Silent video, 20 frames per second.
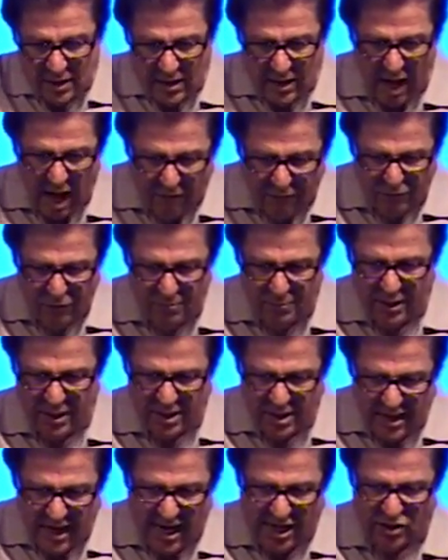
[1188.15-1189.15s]
God
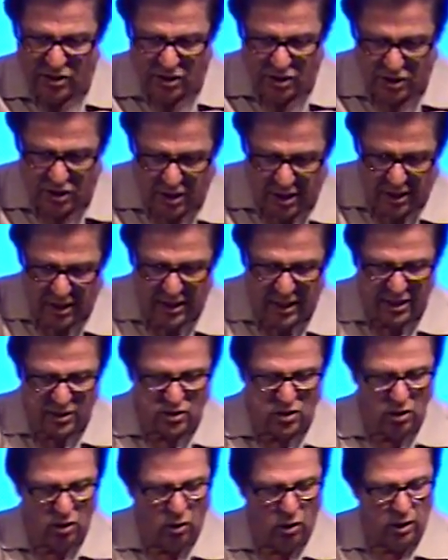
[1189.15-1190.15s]
forbid that I should sin
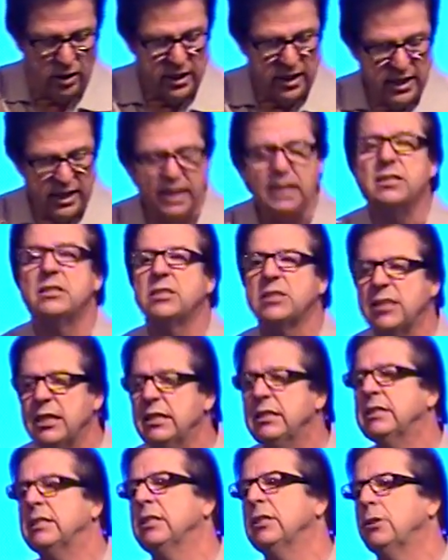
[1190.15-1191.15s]
against the Lord in
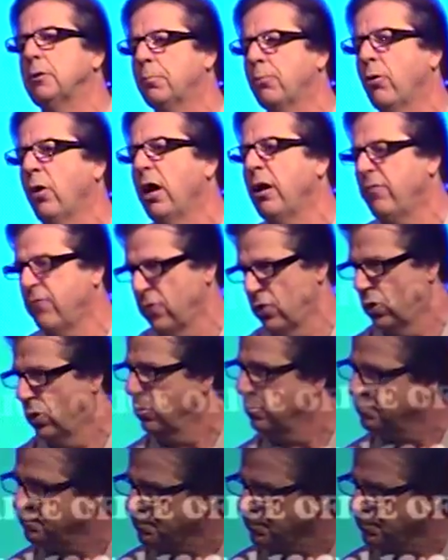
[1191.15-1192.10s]
ceasing to pray for you.